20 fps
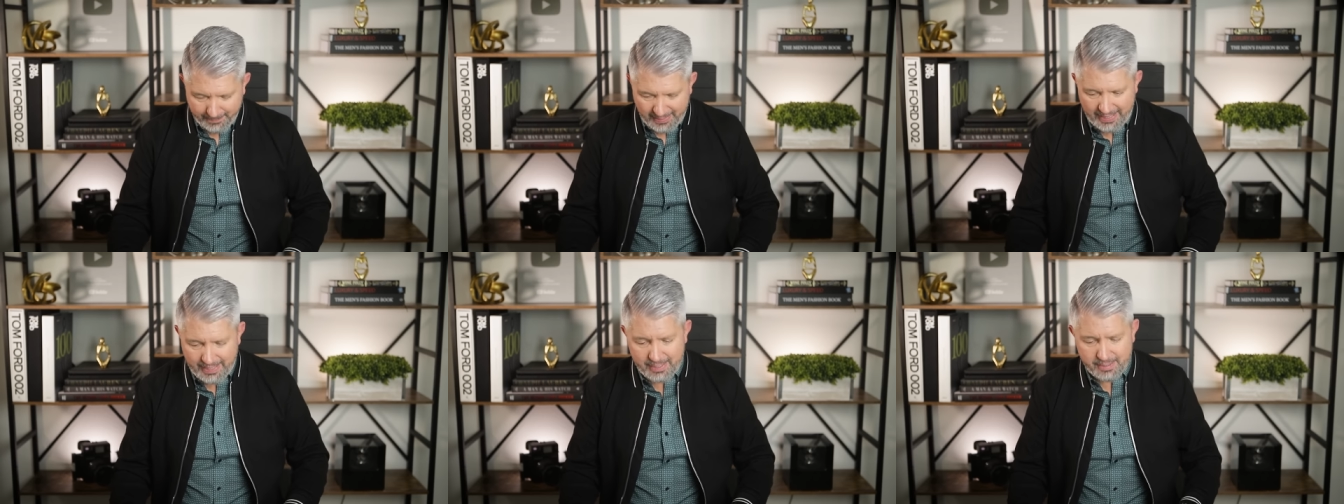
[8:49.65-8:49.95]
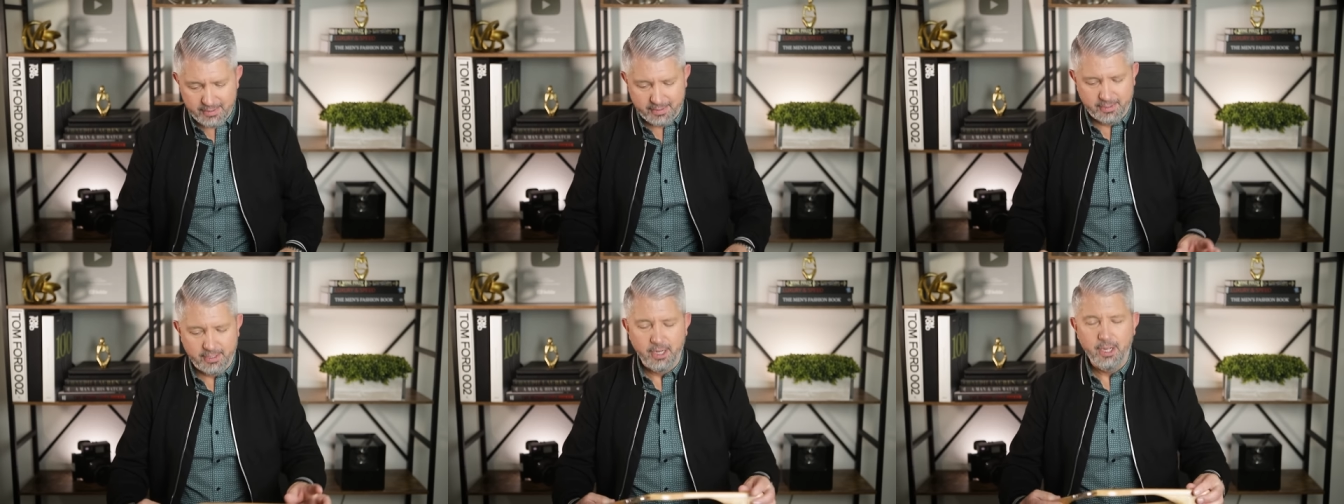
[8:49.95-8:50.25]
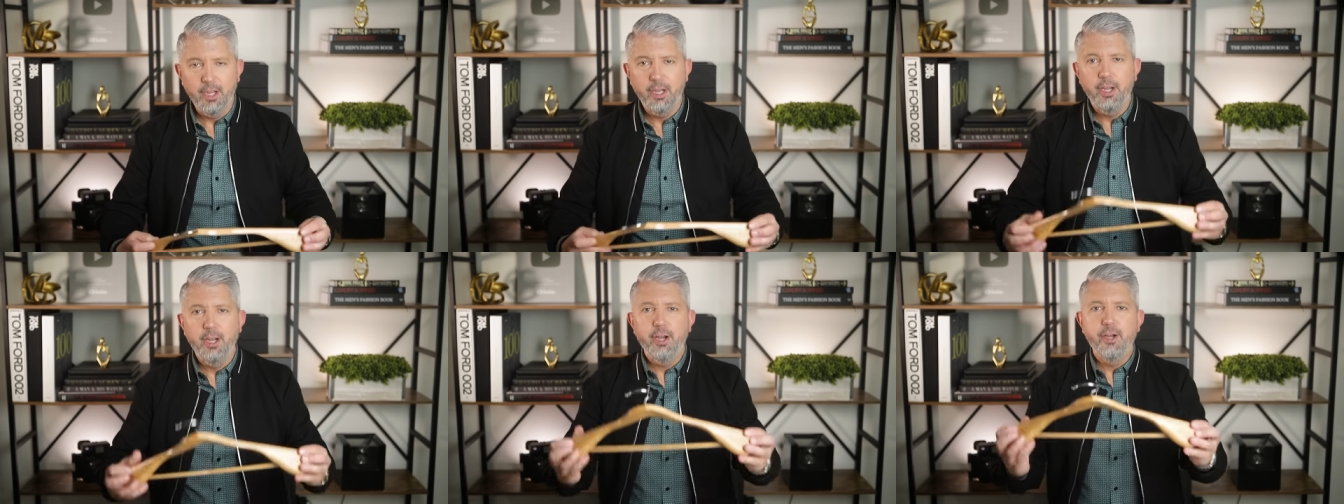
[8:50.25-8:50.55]
is
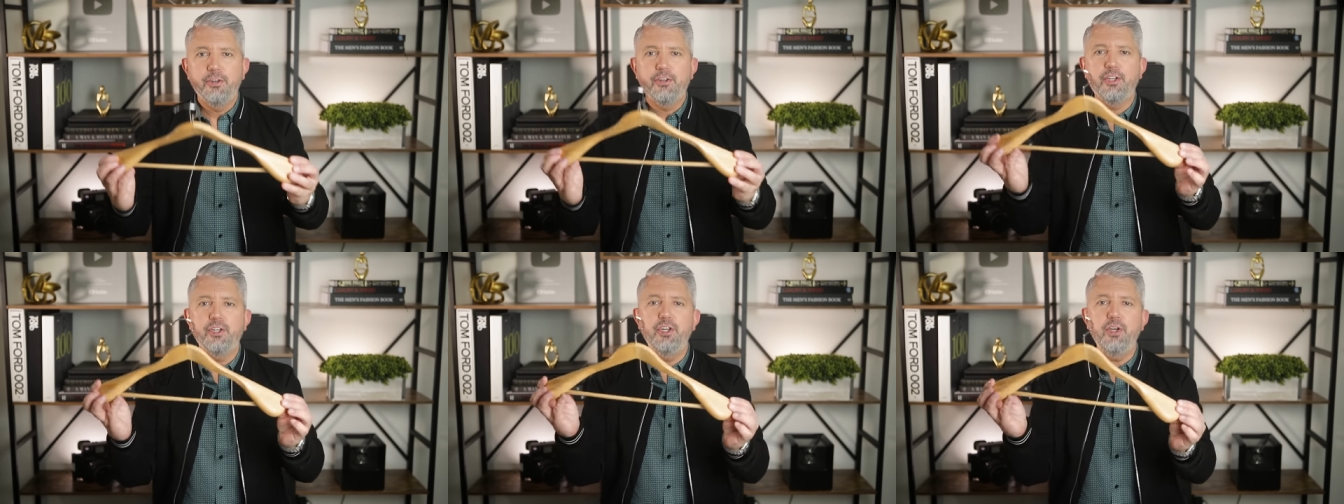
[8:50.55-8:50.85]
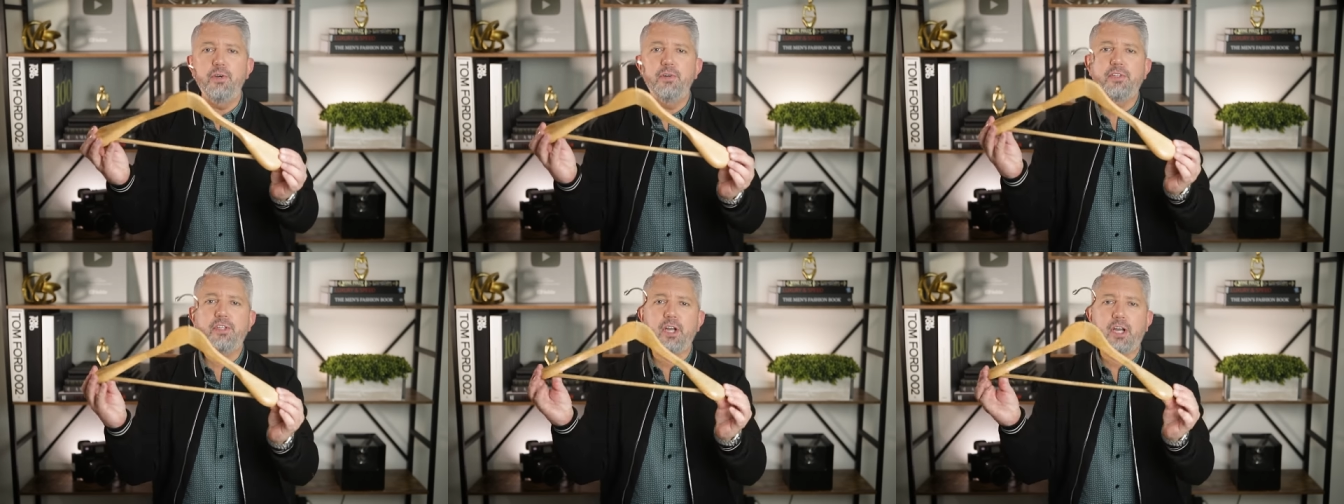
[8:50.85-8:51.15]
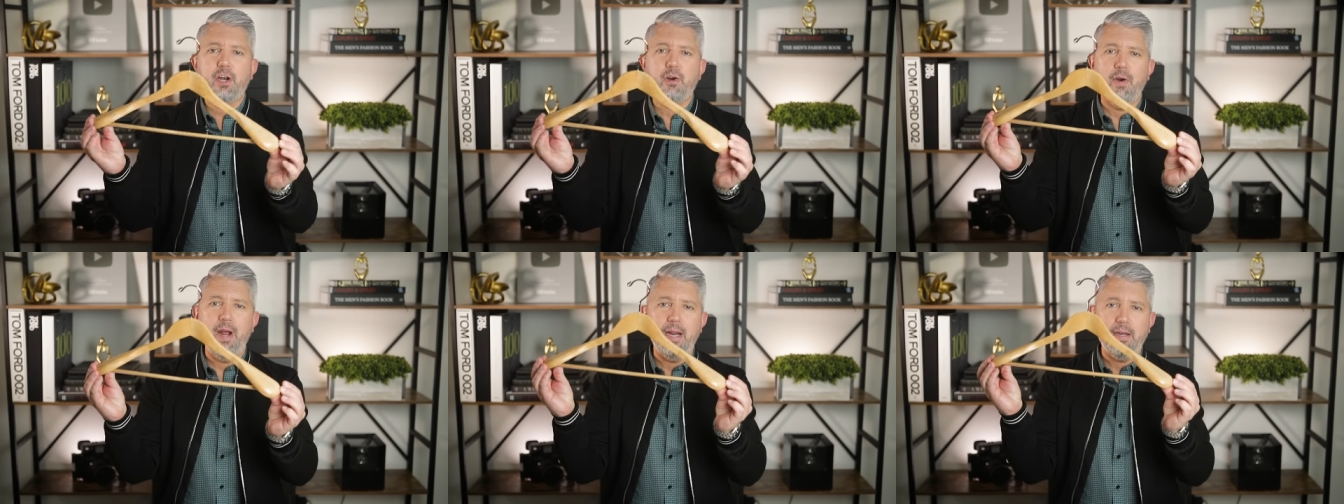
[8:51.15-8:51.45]
to use the
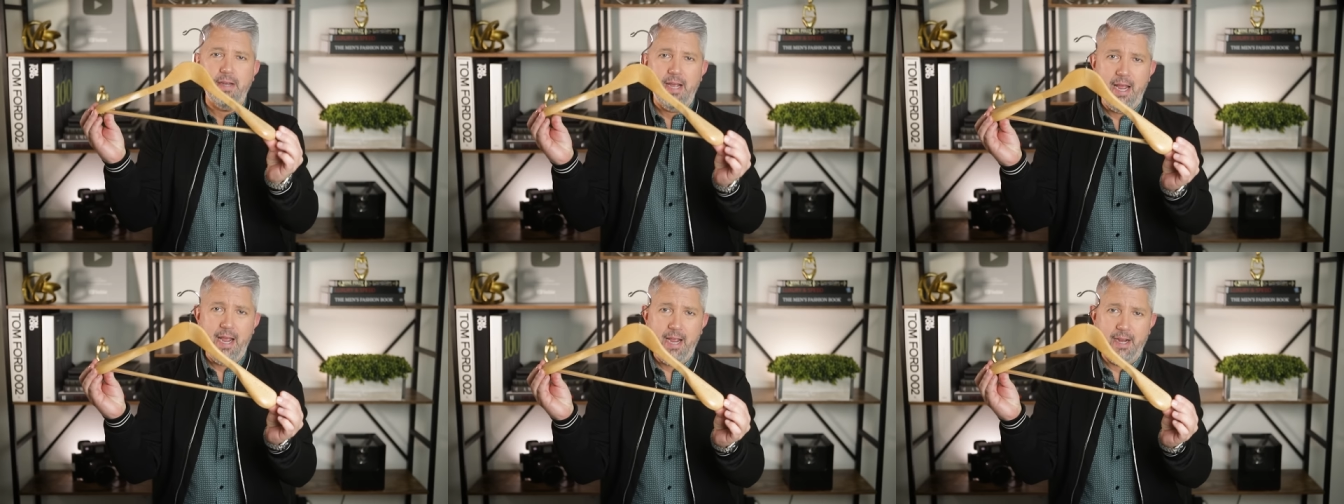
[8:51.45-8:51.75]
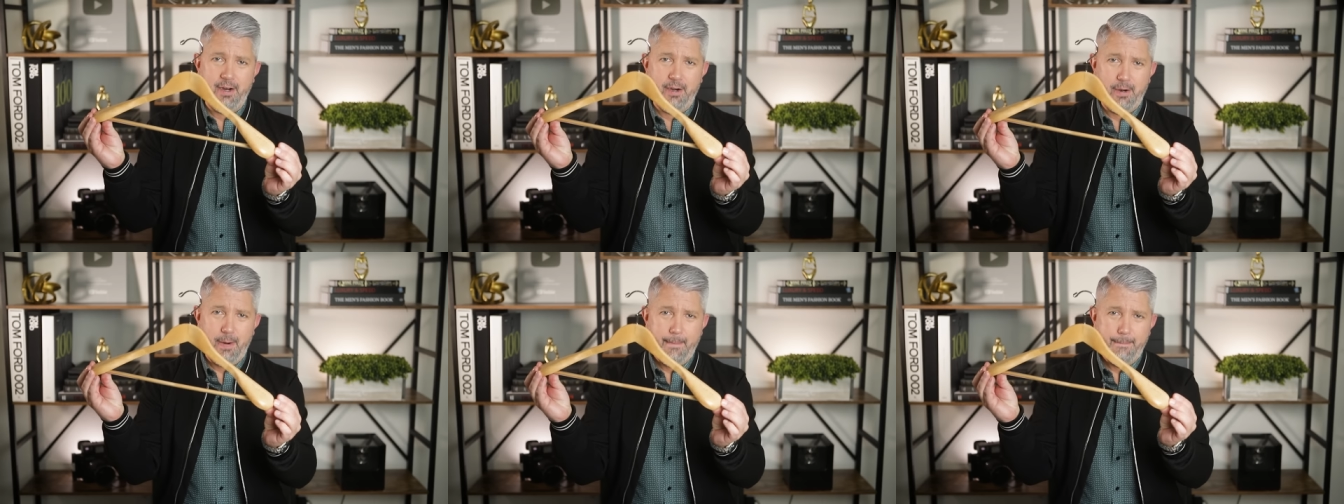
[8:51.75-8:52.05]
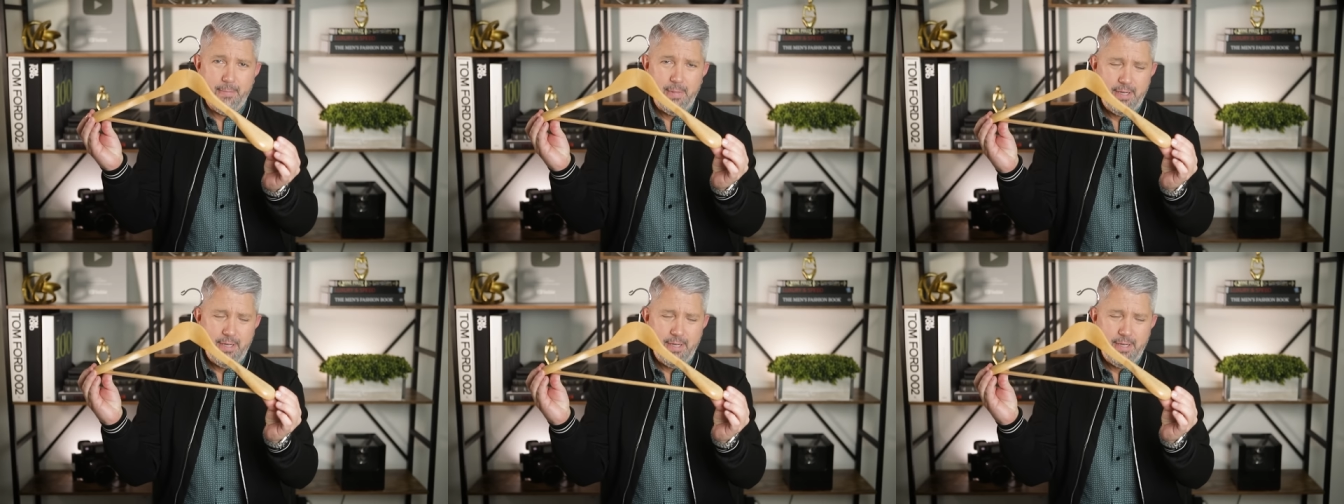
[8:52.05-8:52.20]
correct hanger.